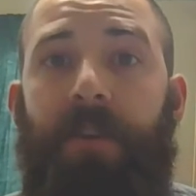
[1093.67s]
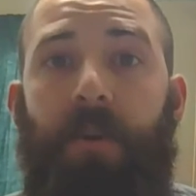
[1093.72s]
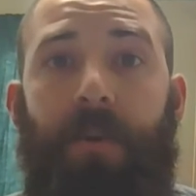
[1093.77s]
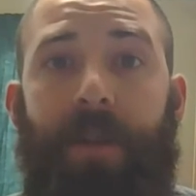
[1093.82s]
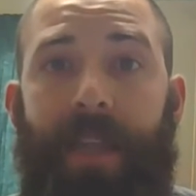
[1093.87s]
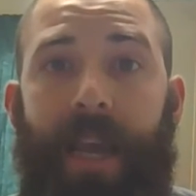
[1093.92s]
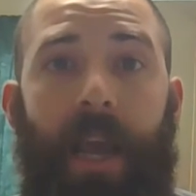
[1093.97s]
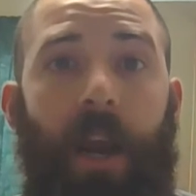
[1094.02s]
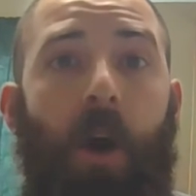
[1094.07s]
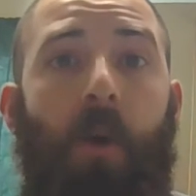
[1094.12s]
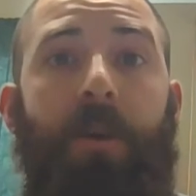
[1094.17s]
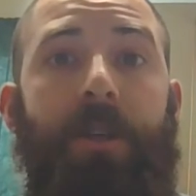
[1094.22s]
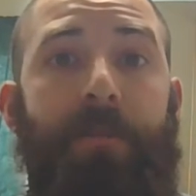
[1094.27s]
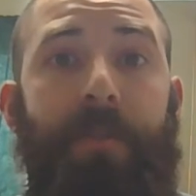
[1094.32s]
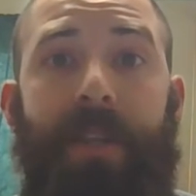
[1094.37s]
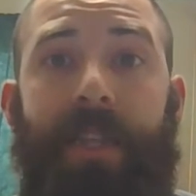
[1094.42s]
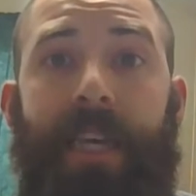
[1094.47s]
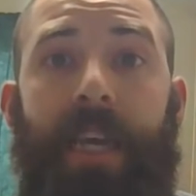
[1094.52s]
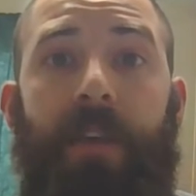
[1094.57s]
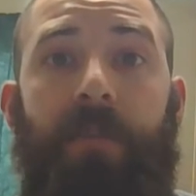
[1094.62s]
and what they had always
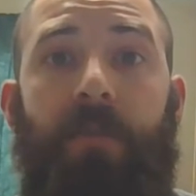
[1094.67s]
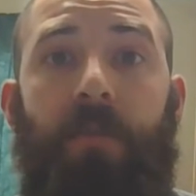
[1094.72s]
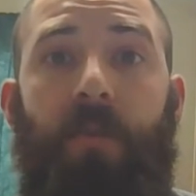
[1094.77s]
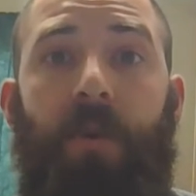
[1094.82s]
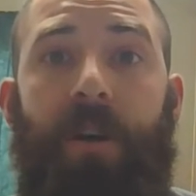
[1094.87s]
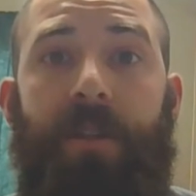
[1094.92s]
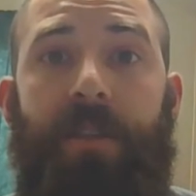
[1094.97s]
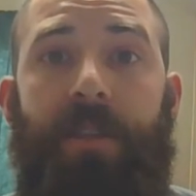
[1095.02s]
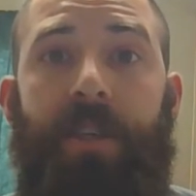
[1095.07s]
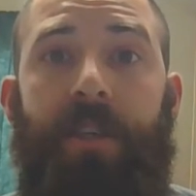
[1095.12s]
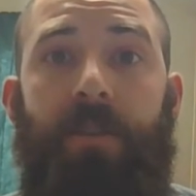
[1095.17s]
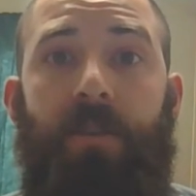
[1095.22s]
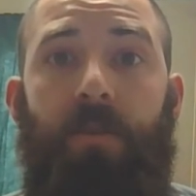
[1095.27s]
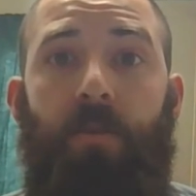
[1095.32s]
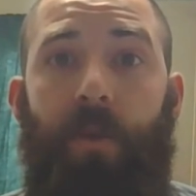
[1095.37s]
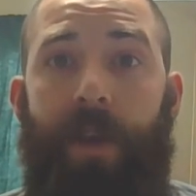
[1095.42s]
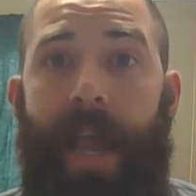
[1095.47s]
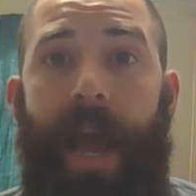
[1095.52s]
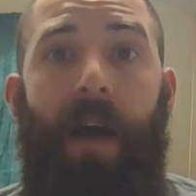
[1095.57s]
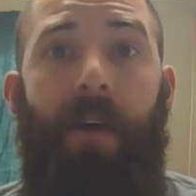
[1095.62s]
believed was these
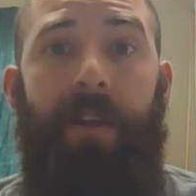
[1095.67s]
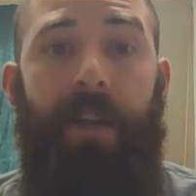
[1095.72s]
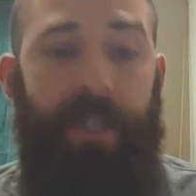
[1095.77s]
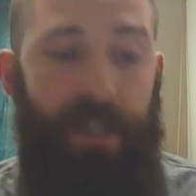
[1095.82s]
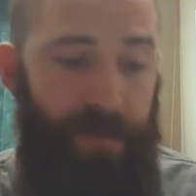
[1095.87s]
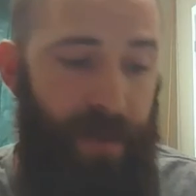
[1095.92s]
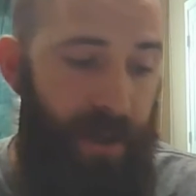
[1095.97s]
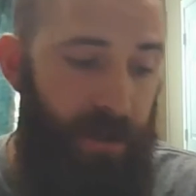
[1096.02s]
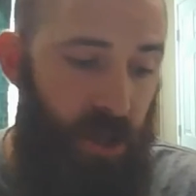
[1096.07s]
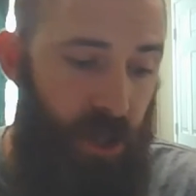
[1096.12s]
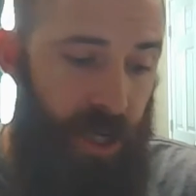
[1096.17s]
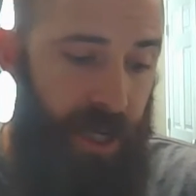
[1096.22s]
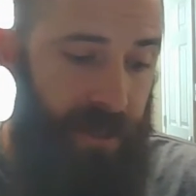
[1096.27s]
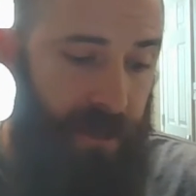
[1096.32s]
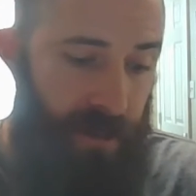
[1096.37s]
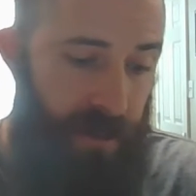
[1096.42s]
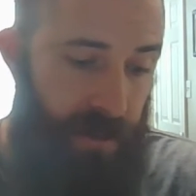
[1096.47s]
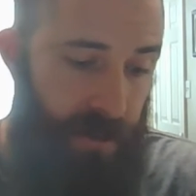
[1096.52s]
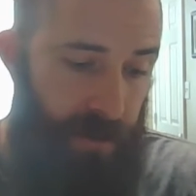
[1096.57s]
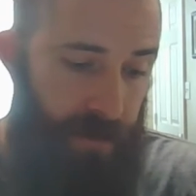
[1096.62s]
realities about
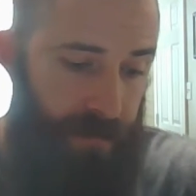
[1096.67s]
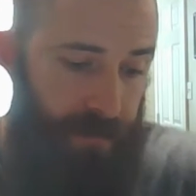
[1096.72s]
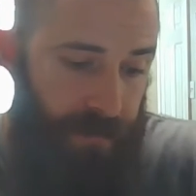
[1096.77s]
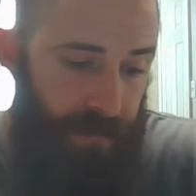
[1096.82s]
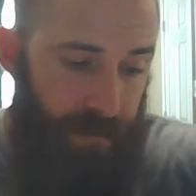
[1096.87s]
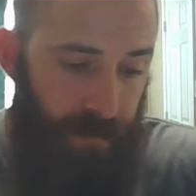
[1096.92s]
Jesus.